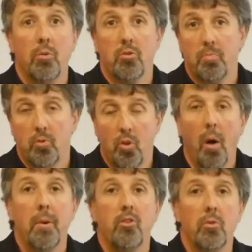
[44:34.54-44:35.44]
she was
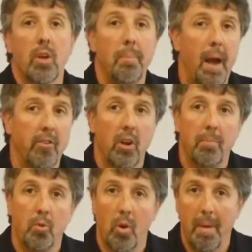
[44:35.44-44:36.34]
told me she was going to pass it
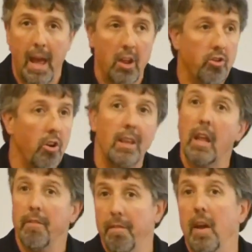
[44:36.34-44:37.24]
up to her manager and
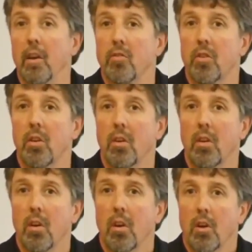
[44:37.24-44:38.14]
get it fixed.
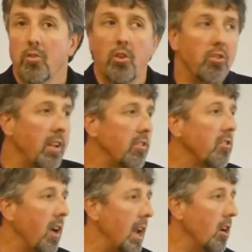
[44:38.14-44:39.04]
So just as a
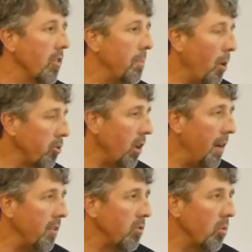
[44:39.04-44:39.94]
side note, the post
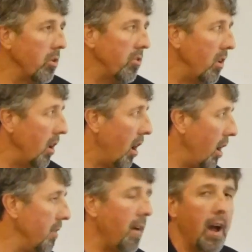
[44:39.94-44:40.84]
office was uh,
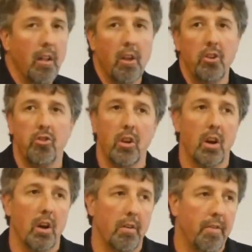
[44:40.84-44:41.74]
in violation
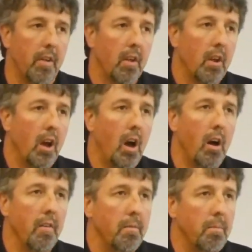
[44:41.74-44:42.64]
of
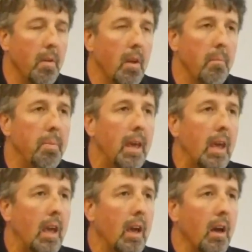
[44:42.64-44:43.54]
um,
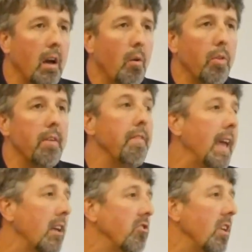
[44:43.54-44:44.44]
being uh, with the
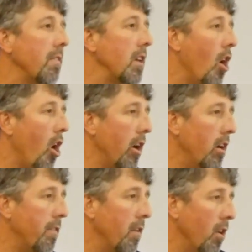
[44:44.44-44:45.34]
vacancy of the honor
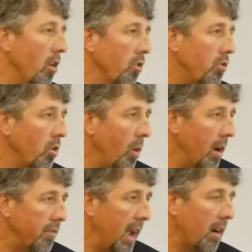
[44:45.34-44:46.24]
for those who
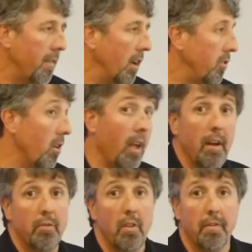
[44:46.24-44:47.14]
have sacrificed their
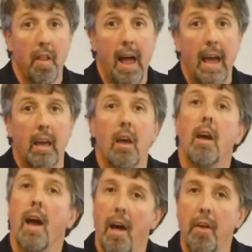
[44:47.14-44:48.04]
lives for the flag,
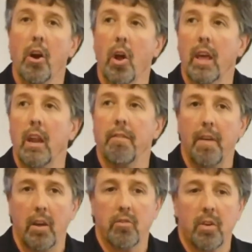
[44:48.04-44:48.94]
and they're going to get it
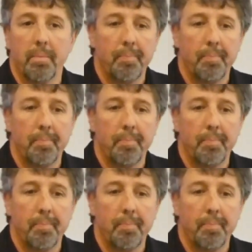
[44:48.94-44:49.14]
fixed.